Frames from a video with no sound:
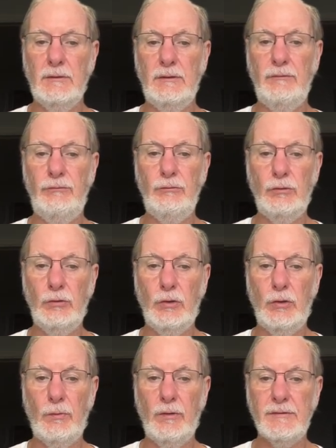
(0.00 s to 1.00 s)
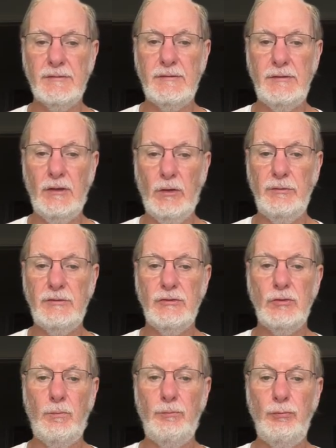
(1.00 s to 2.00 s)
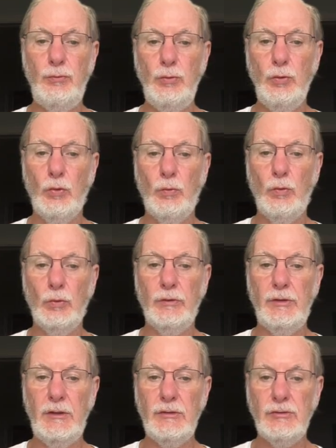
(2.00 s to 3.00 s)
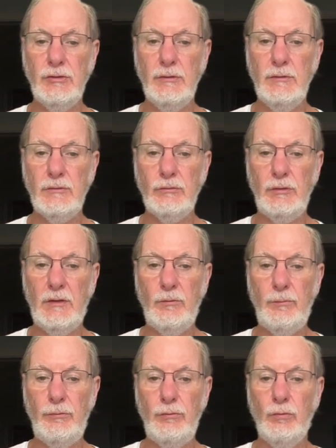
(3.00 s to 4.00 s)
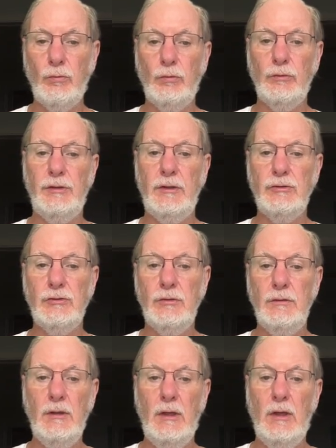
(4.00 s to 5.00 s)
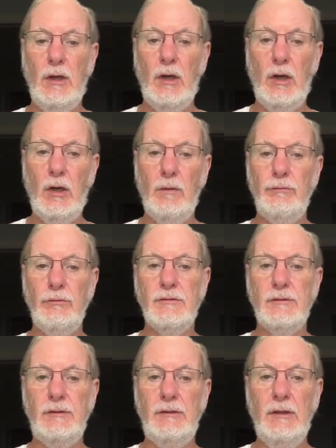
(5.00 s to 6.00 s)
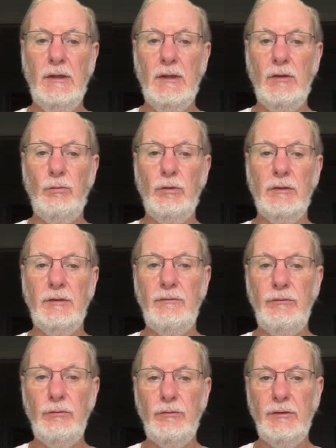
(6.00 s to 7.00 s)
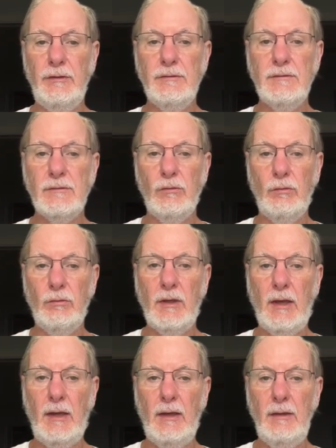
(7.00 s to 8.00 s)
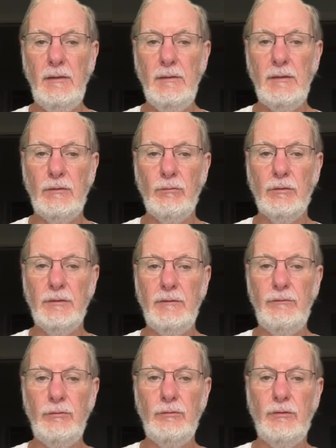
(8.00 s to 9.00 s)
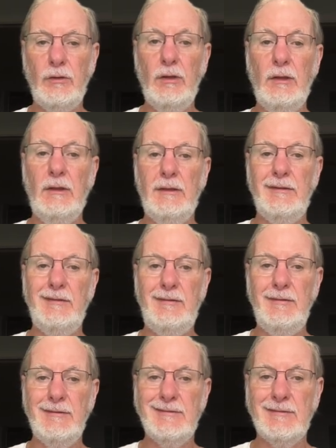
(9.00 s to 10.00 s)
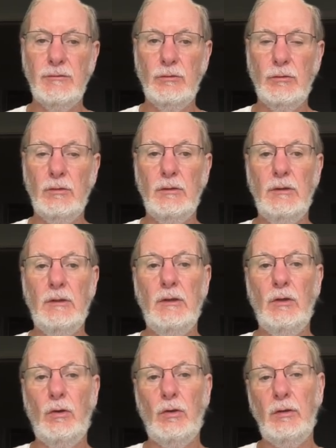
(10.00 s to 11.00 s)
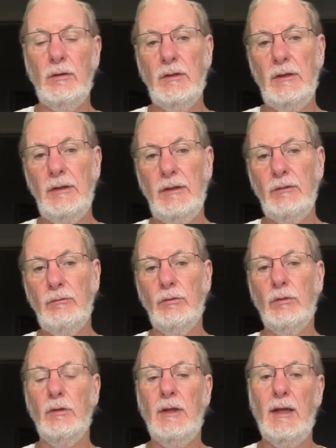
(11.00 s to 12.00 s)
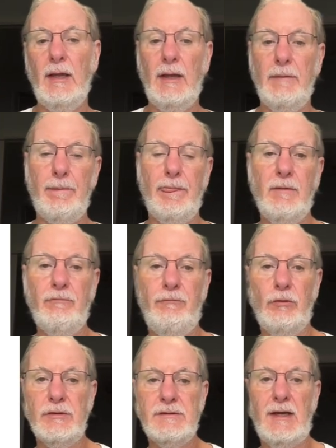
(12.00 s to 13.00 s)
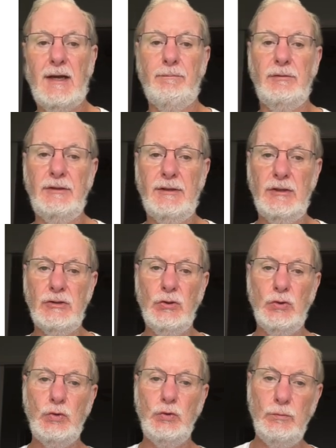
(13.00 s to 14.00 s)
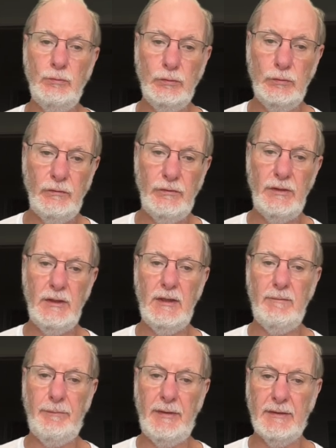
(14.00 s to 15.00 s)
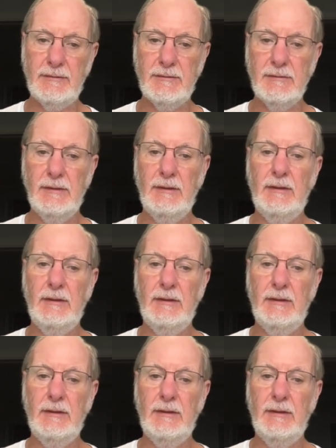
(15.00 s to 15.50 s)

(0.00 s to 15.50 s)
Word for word: if you go around CR, which is a pure rotation, so you have a pure rotation, obviously will give you this, okay? It will give you the distal or lingual force application to move the apex